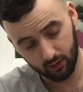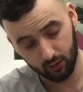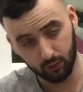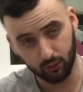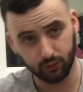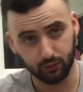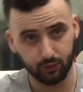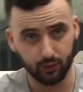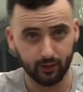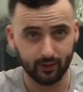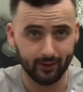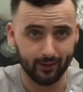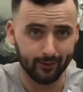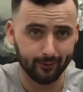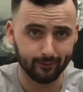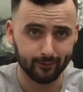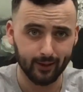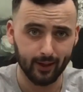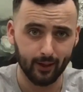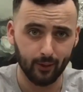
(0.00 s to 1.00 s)
you know, so you
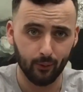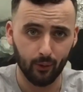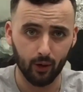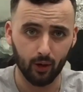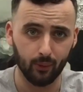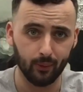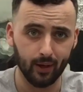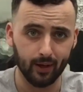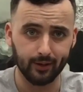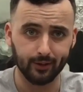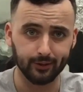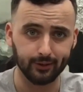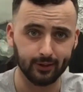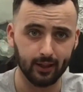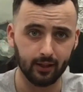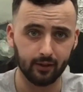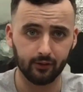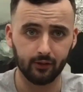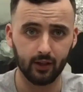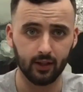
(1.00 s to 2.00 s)
can kind of walk away in your
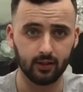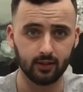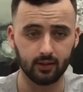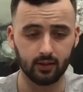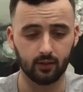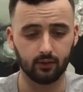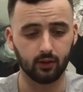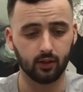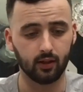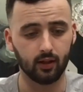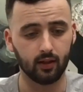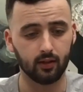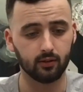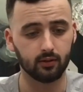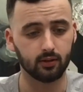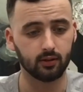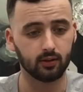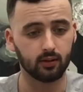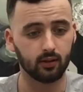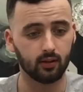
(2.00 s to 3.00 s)
skin fades and everything
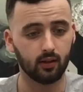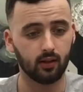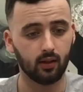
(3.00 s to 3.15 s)
else.